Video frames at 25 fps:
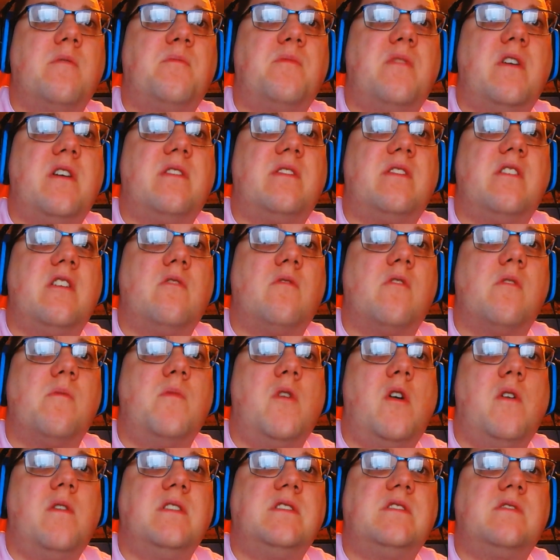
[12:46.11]
but there were
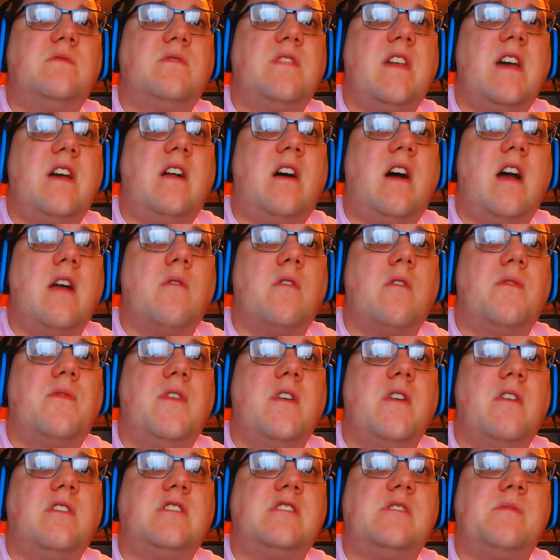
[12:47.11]
moments that I were
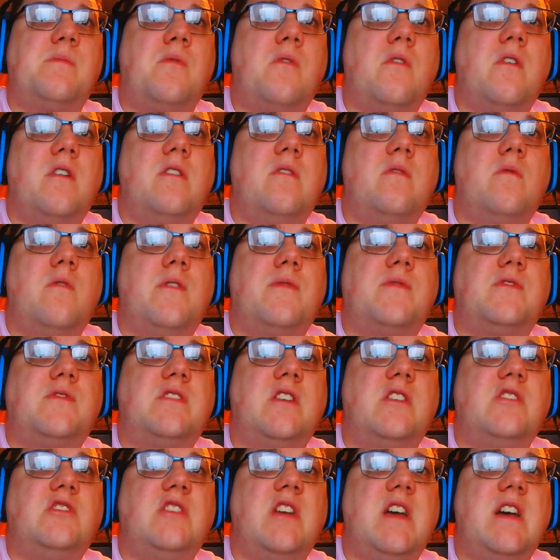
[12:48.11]
very disappointed with,
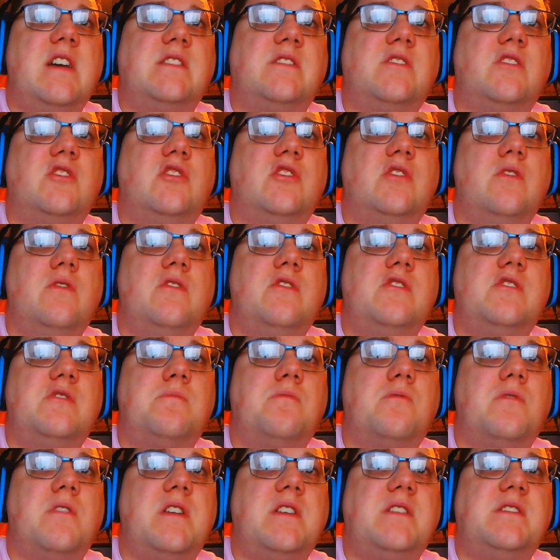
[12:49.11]
such as the shooting
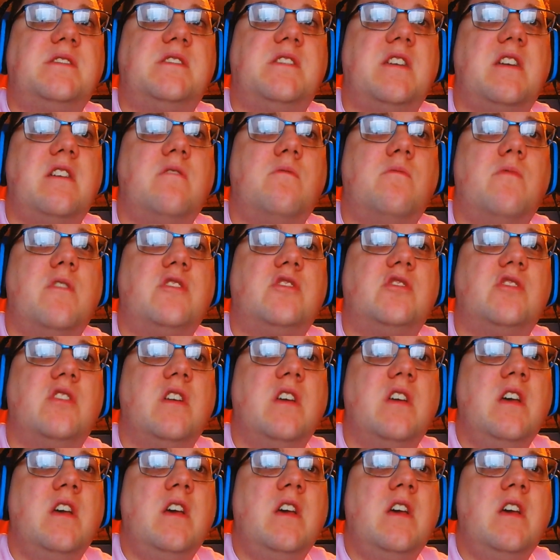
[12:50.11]
spree scene, which